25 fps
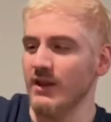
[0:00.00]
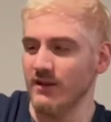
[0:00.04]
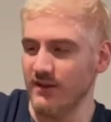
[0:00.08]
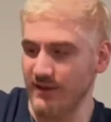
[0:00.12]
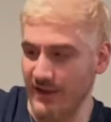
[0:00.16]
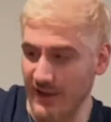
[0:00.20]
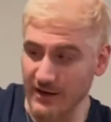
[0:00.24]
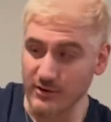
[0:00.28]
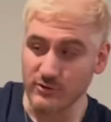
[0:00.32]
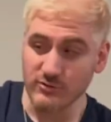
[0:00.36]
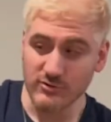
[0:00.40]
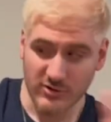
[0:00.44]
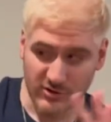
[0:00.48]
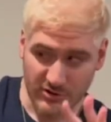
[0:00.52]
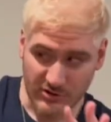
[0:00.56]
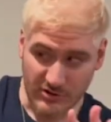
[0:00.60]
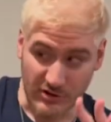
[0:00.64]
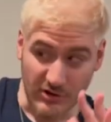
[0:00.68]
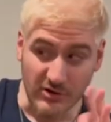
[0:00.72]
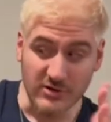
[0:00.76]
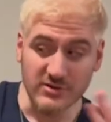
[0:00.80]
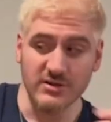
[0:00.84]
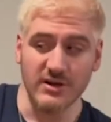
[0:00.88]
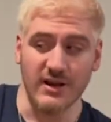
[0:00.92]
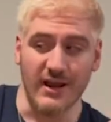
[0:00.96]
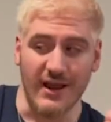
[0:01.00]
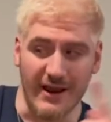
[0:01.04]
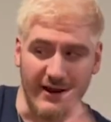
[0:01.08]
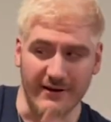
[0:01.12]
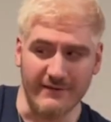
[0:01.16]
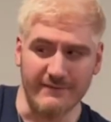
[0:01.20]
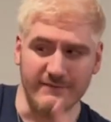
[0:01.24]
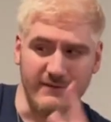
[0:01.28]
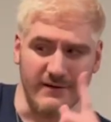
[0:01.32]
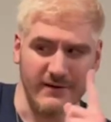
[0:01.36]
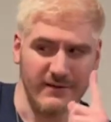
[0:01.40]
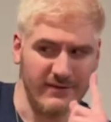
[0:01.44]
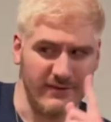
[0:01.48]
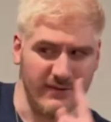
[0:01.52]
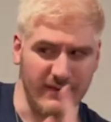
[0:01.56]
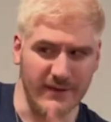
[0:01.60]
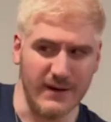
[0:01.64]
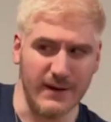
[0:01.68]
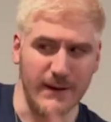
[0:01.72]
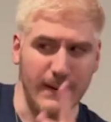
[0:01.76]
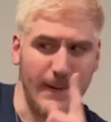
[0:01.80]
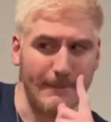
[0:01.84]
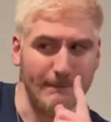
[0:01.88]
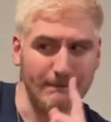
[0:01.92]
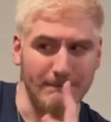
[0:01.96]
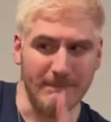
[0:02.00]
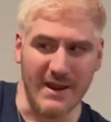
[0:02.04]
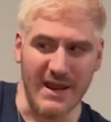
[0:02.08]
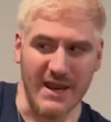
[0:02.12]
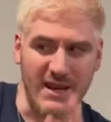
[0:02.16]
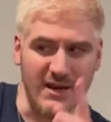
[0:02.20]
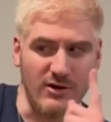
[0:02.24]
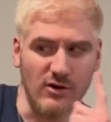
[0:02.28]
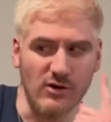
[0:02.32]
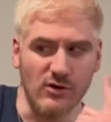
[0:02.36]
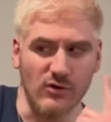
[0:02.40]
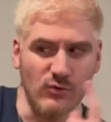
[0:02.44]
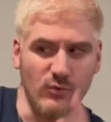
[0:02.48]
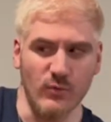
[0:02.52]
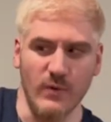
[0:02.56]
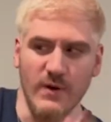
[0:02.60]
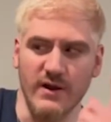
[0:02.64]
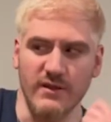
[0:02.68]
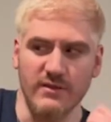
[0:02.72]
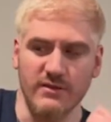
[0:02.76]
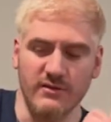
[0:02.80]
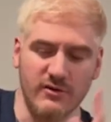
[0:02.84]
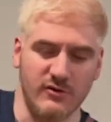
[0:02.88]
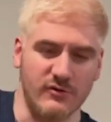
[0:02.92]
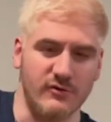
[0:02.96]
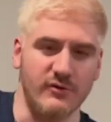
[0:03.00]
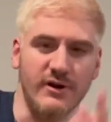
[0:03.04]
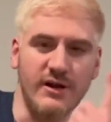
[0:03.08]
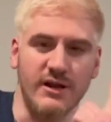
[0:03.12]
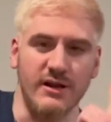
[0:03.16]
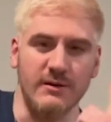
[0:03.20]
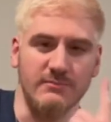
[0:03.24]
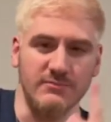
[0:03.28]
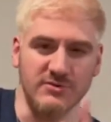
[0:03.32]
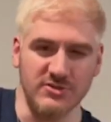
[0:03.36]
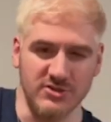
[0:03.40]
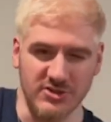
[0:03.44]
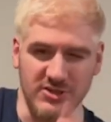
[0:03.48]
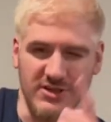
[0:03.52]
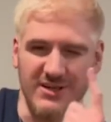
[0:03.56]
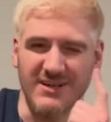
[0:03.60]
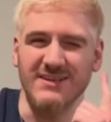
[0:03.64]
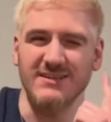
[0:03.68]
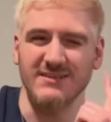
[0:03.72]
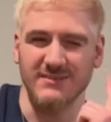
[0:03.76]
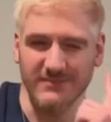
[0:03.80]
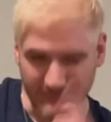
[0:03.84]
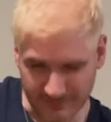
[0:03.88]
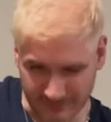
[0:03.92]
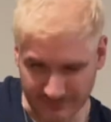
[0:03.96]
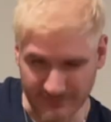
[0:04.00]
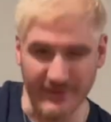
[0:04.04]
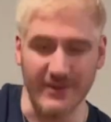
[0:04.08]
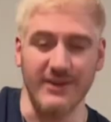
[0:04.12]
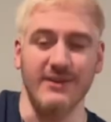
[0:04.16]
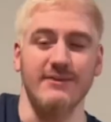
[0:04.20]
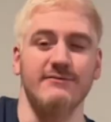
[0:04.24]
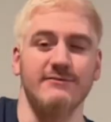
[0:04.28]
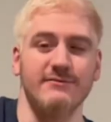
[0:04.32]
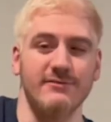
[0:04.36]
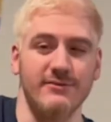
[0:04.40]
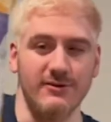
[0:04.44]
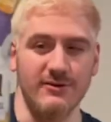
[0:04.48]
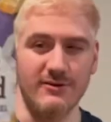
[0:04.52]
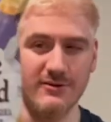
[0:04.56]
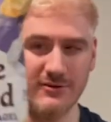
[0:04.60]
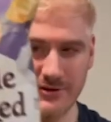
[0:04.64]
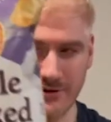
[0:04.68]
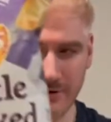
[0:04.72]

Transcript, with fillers: kettle cooked everything bagel with cream cheese flavor.